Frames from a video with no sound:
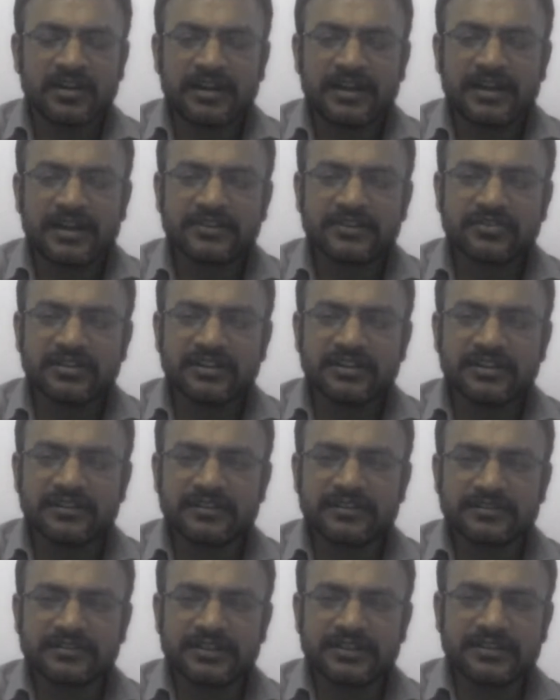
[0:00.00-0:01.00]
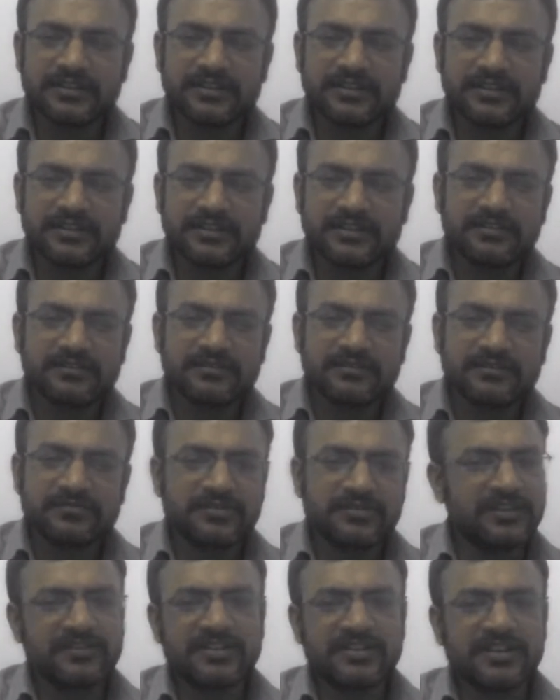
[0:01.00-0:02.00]
Actually, the
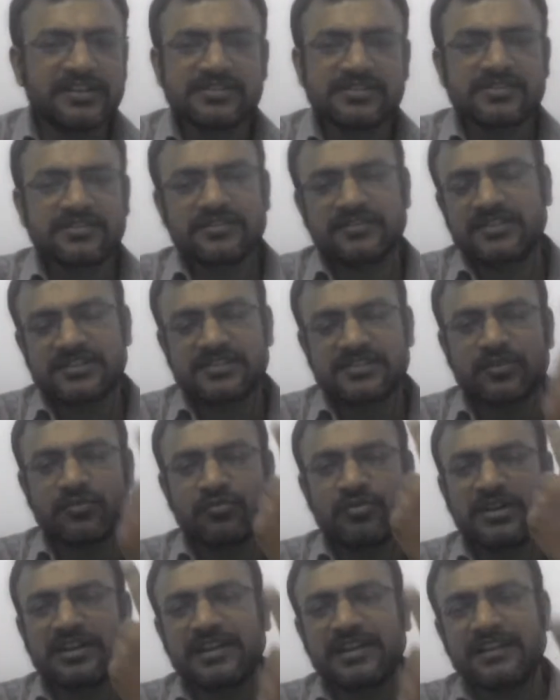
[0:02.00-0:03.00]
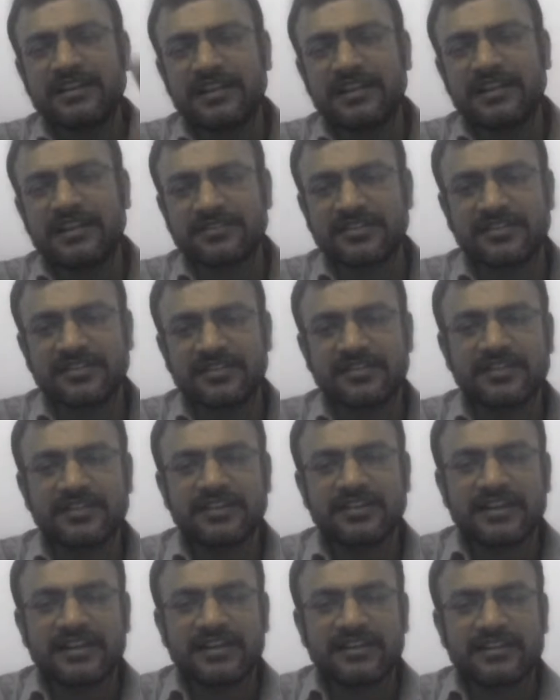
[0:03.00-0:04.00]
reason is just a one-line answer.
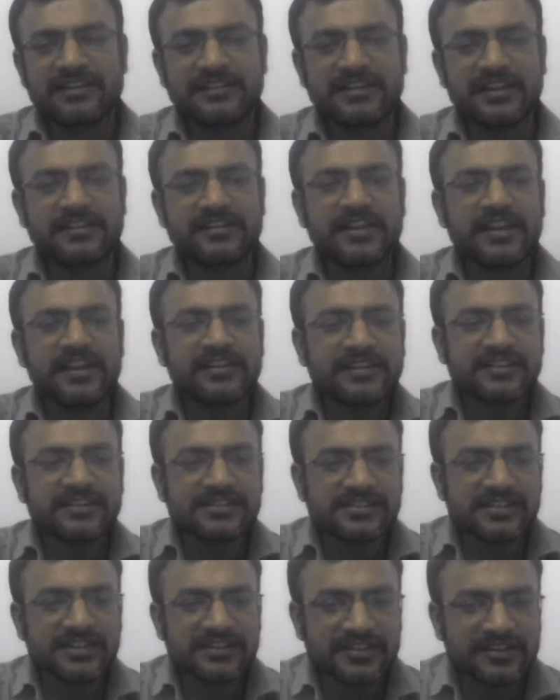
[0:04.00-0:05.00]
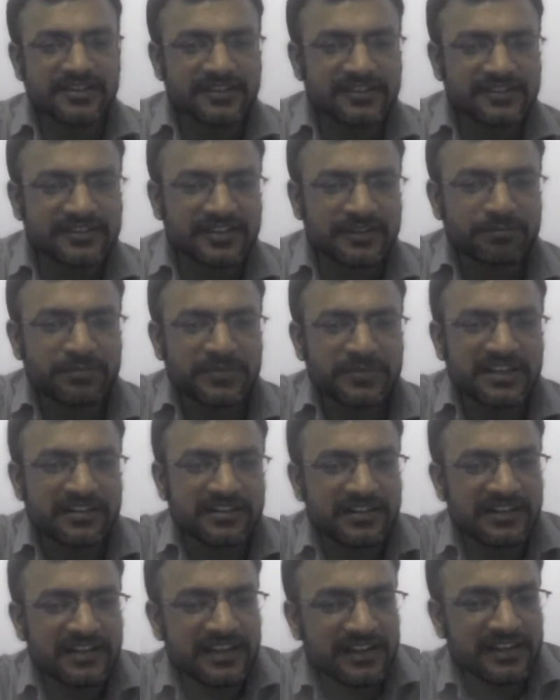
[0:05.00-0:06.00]
The data structure is
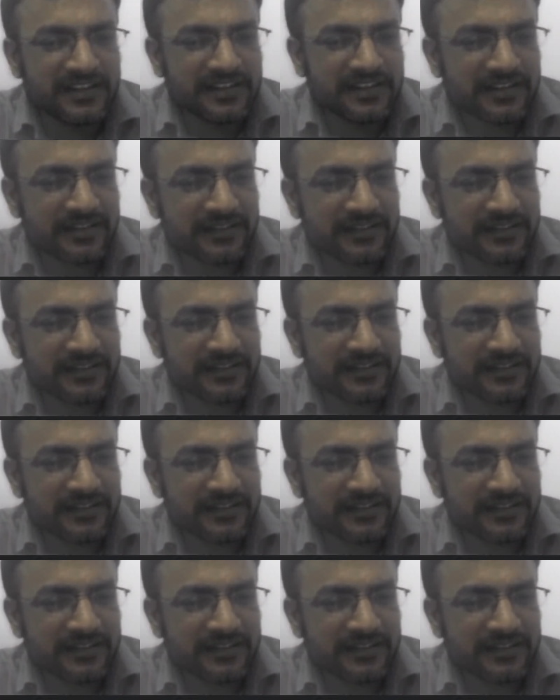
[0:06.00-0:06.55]
completely